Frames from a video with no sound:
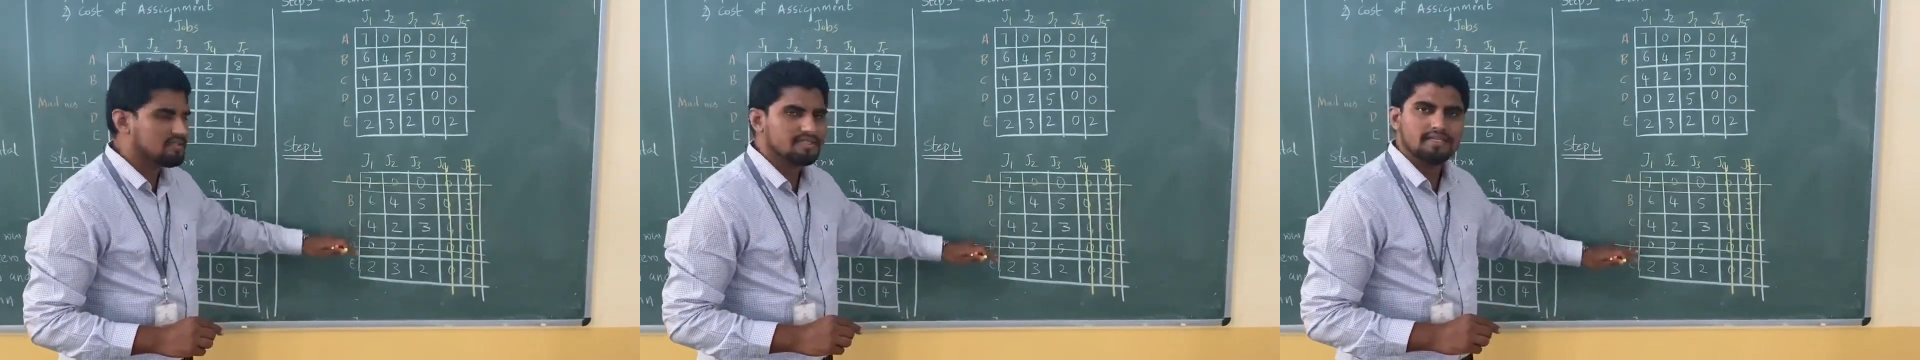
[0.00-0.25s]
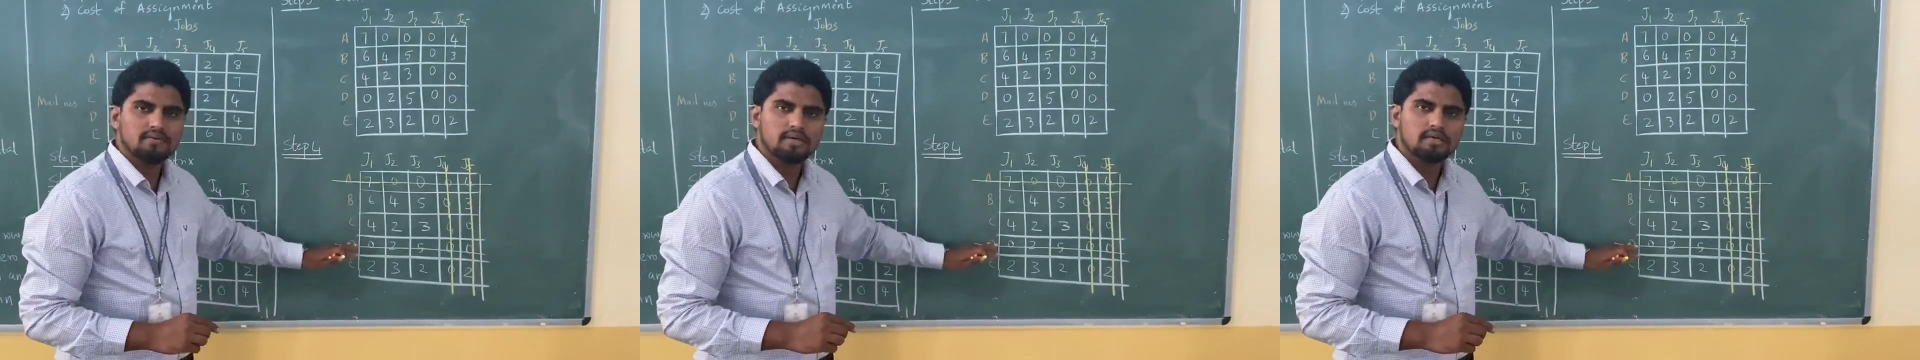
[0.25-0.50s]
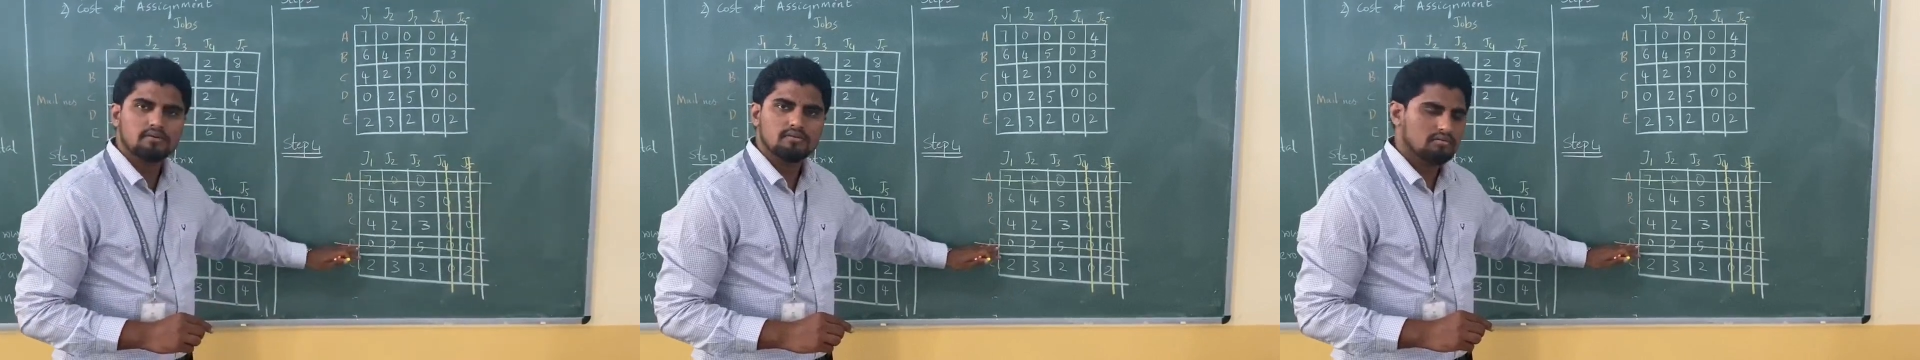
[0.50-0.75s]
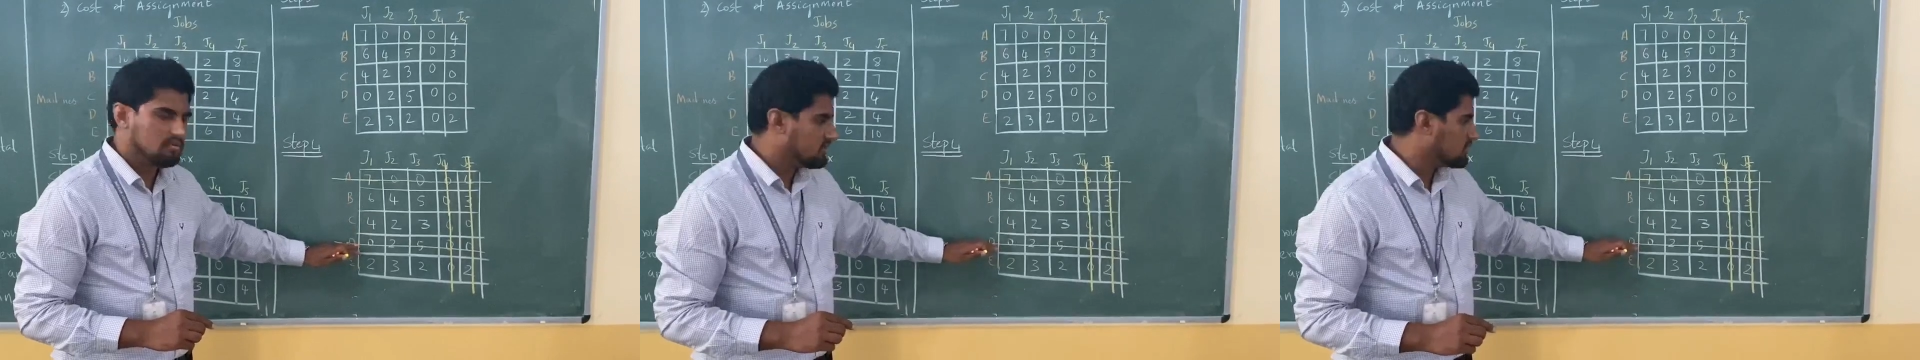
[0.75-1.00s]
equal
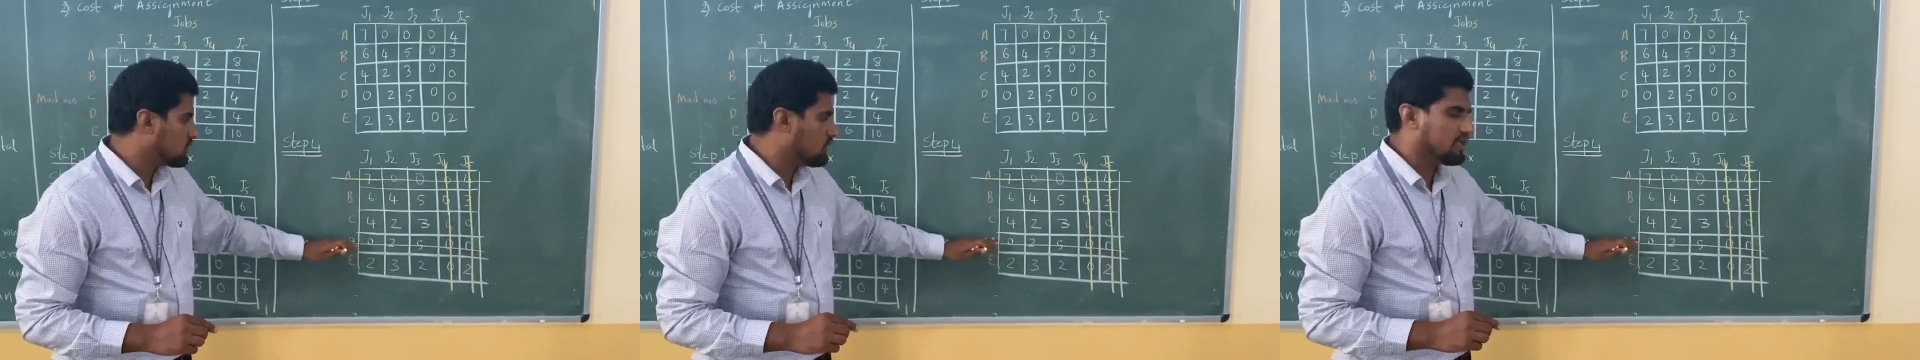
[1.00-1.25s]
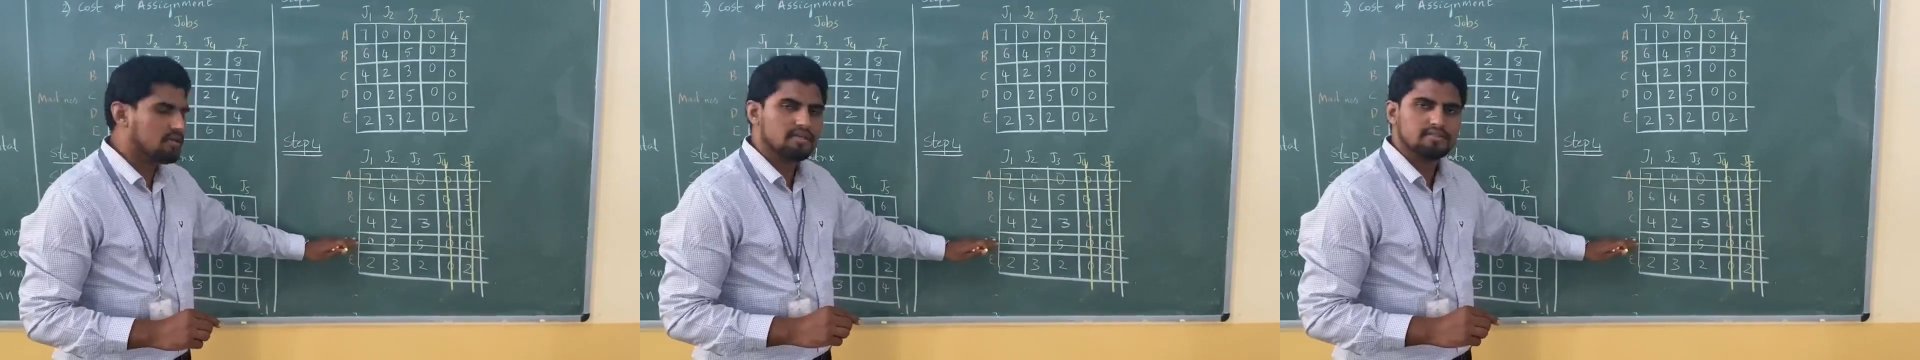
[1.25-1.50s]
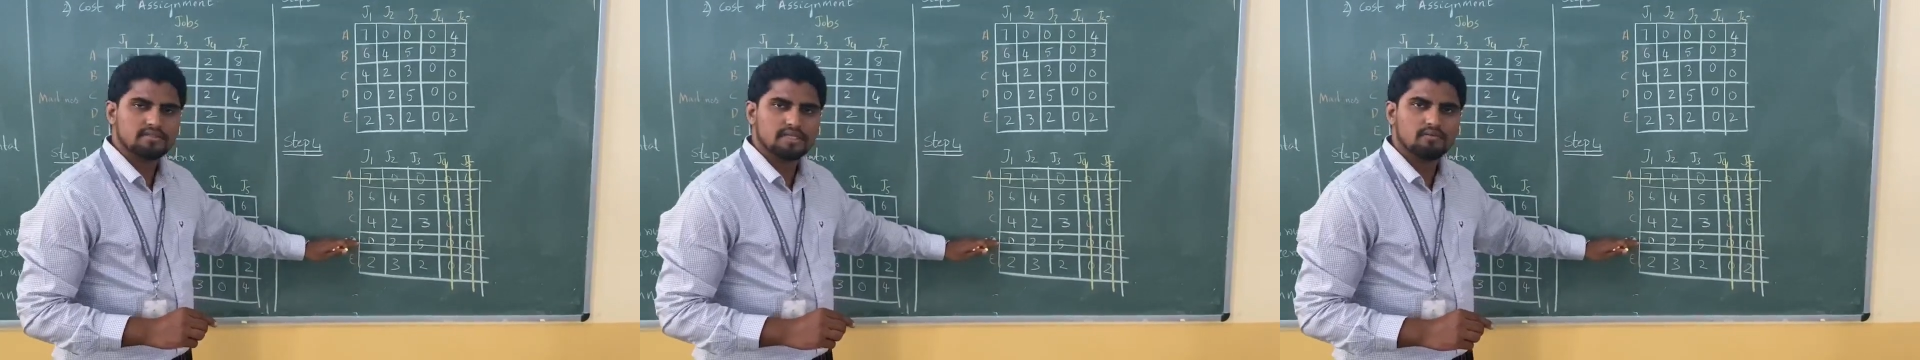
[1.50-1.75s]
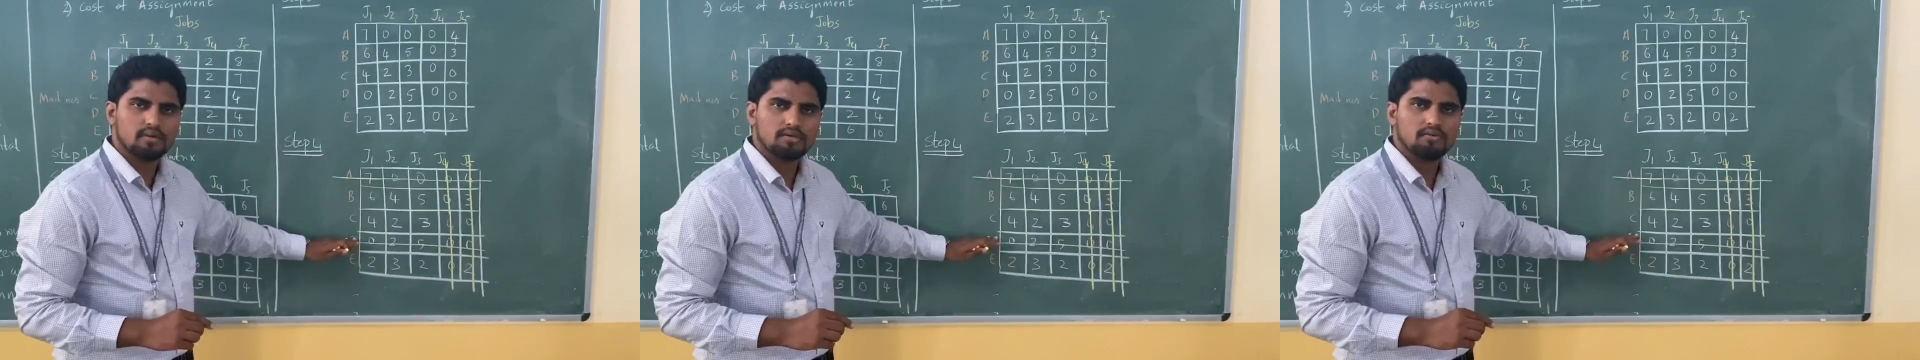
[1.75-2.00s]

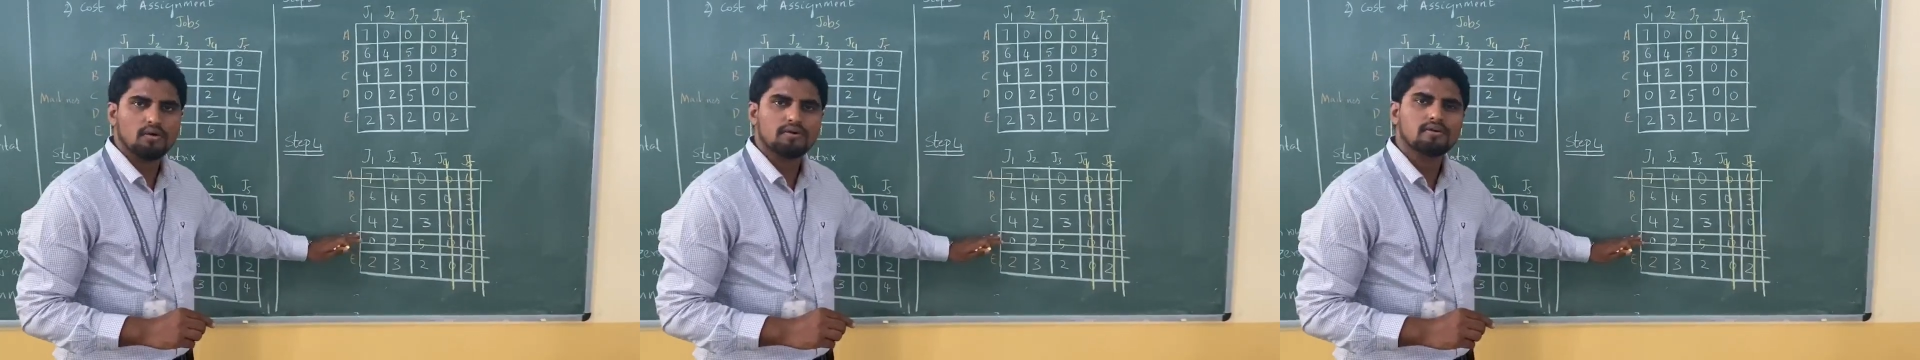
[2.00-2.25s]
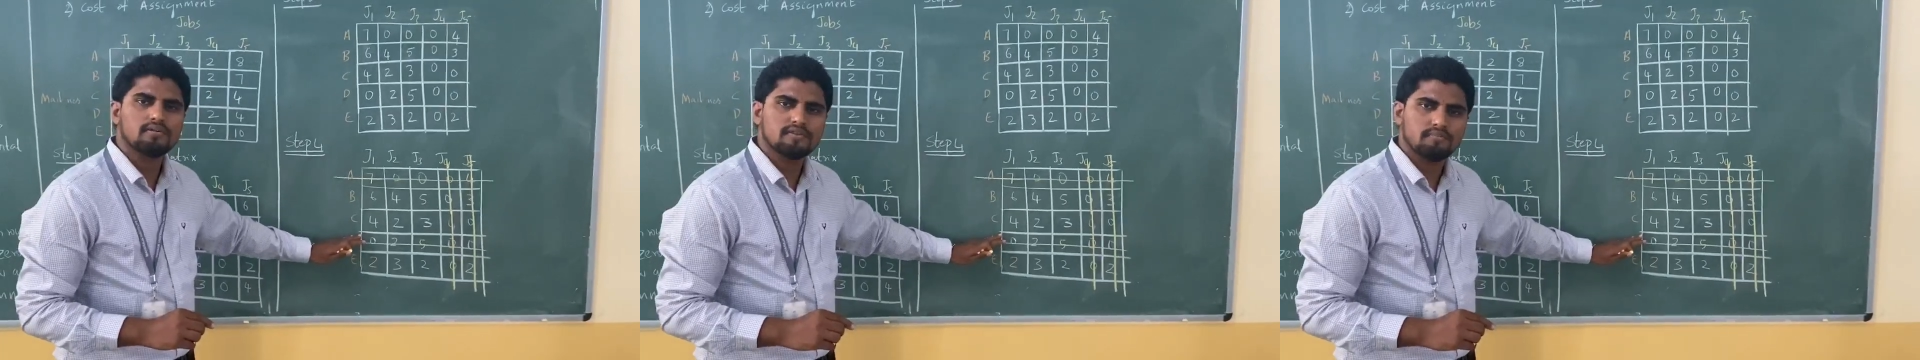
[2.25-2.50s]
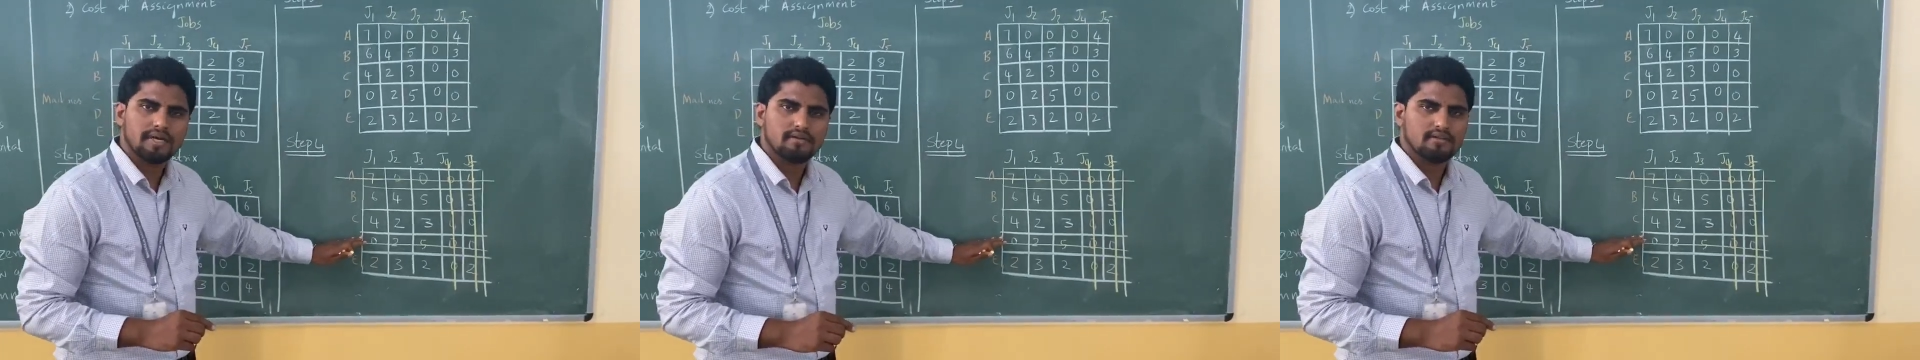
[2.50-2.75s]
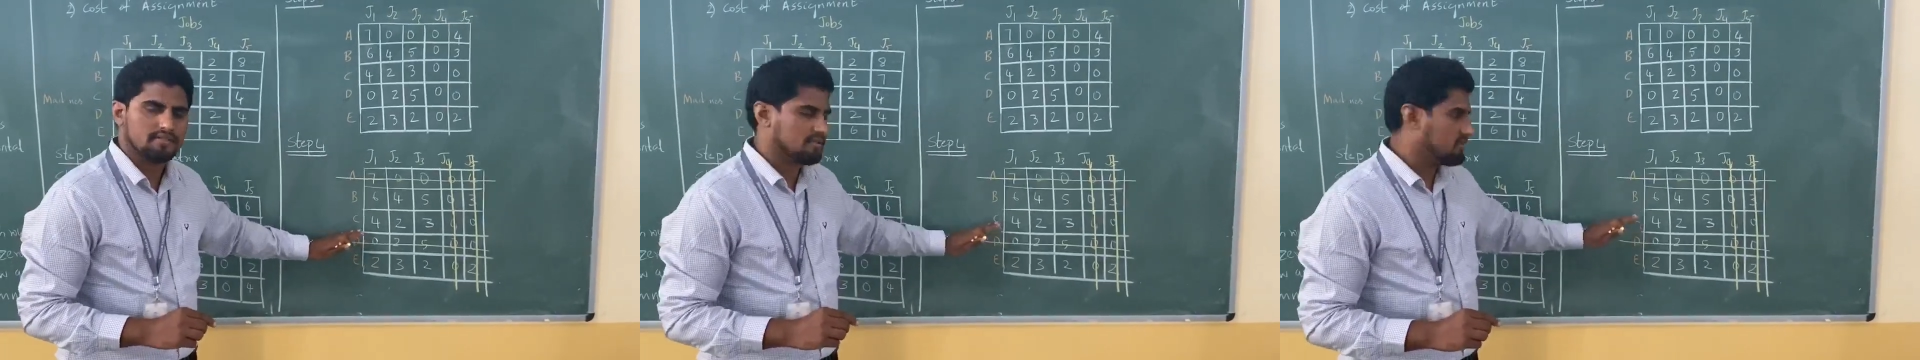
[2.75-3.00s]
to order of the
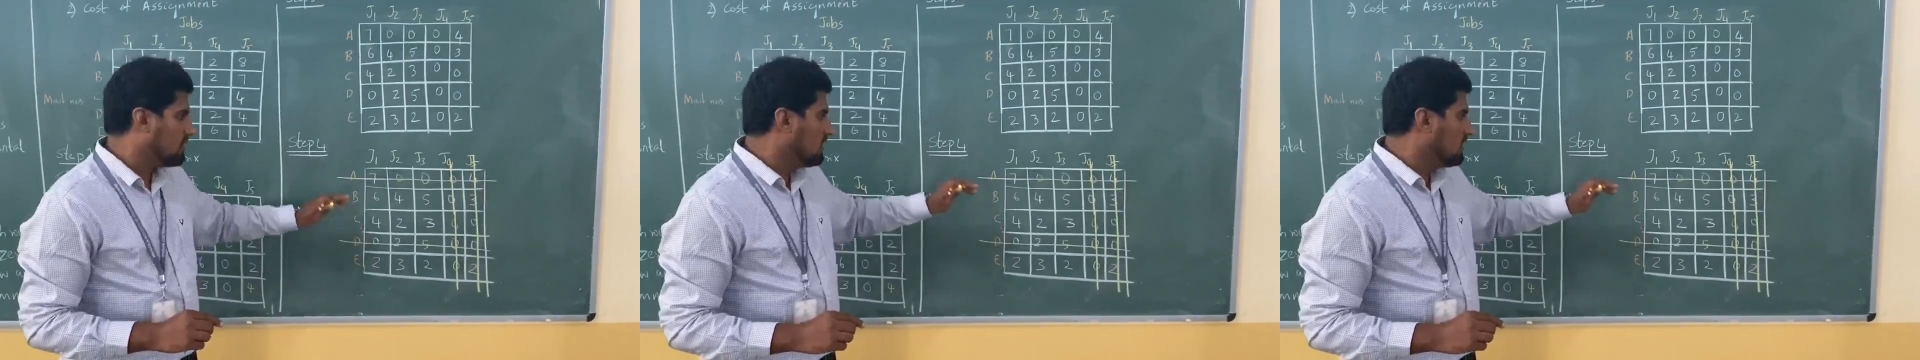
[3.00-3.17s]
matrix.